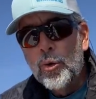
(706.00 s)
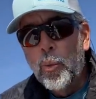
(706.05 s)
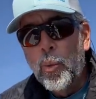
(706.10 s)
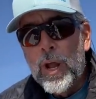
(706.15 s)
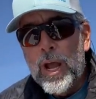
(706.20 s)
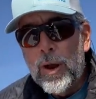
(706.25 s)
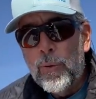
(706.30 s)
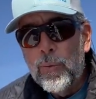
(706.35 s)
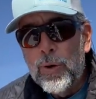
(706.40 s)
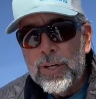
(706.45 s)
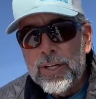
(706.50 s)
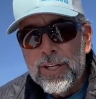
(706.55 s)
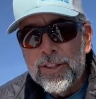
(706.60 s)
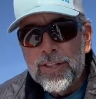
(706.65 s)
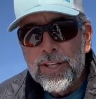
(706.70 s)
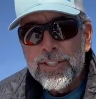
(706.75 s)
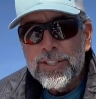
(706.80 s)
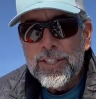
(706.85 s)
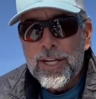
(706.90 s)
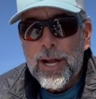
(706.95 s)
way I rigged it
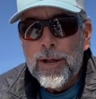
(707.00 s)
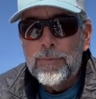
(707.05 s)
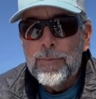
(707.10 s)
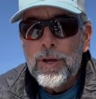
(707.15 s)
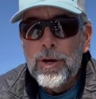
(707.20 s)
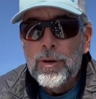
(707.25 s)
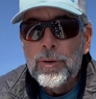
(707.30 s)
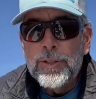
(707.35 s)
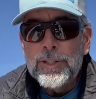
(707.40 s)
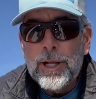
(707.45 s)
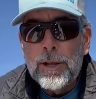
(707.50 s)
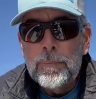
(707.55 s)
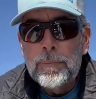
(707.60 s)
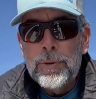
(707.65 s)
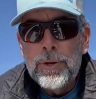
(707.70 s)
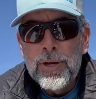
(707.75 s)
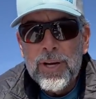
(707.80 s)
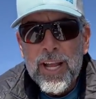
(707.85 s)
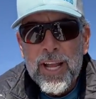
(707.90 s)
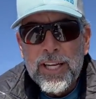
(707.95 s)
this time though is I
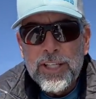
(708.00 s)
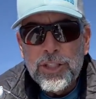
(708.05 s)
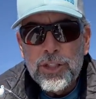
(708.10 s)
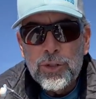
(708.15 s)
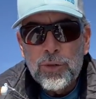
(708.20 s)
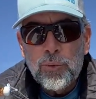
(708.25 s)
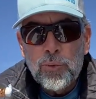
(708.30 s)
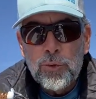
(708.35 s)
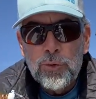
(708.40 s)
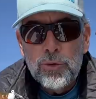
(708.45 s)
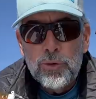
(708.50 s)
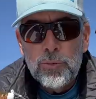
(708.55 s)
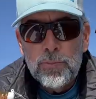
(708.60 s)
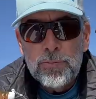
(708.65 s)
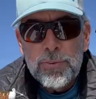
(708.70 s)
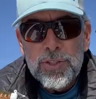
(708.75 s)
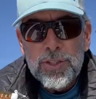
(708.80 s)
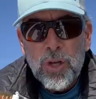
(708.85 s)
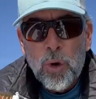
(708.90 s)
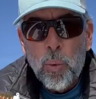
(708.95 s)
put a
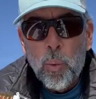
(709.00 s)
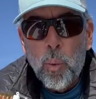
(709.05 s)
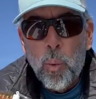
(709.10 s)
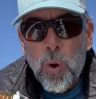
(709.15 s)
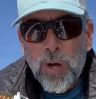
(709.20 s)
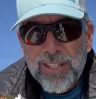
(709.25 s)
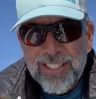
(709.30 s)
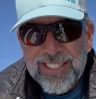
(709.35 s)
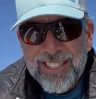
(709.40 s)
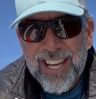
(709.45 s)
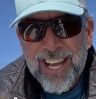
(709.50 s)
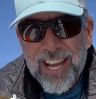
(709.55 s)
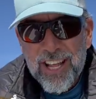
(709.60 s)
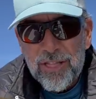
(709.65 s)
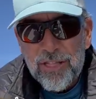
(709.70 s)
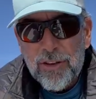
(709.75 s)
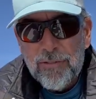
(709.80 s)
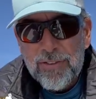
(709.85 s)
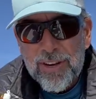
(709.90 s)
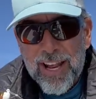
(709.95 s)
Shrooms
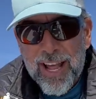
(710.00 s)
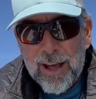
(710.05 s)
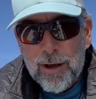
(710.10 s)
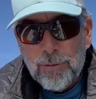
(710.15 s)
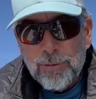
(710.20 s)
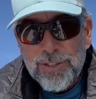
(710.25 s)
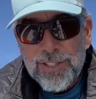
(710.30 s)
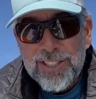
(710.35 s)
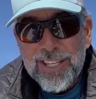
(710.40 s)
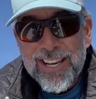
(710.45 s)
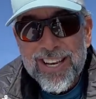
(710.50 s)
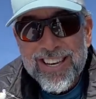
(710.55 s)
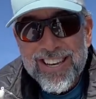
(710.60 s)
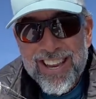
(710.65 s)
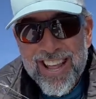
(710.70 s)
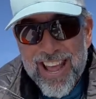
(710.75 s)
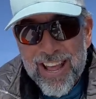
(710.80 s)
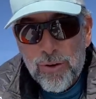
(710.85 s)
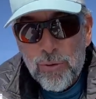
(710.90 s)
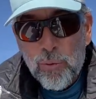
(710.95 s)
one-tenth of an ounce
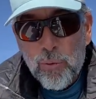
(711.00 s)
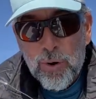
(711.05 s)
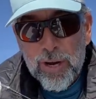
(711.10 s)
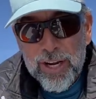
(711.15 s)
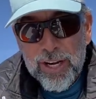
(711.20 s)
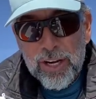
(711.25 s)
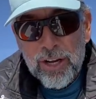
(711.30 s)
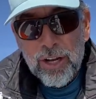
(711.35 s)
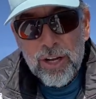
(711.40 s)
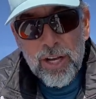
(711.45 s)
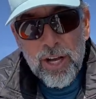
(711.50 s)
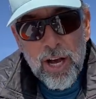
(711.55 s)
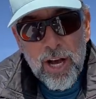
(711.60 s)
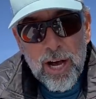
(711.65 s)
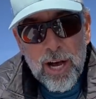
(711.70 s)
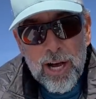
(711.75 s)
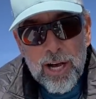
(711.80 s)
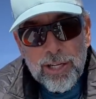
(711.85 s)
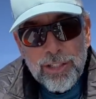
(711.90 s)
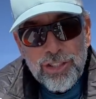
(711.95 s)
Ned rig
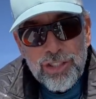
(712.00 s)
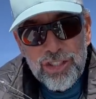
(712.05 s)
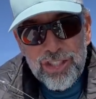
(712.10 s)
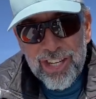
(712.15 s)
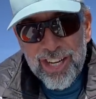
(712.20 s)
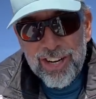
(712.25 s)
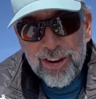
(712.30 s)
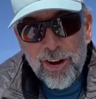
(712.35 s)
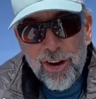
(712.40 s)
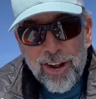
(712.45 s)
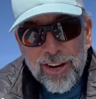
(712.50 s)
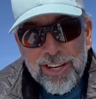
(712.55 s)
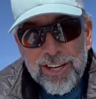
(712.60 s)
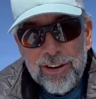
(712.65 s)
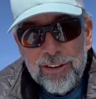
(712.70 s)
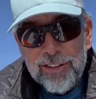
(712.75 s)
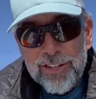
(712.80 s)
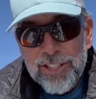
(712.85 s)
uh, jig on here.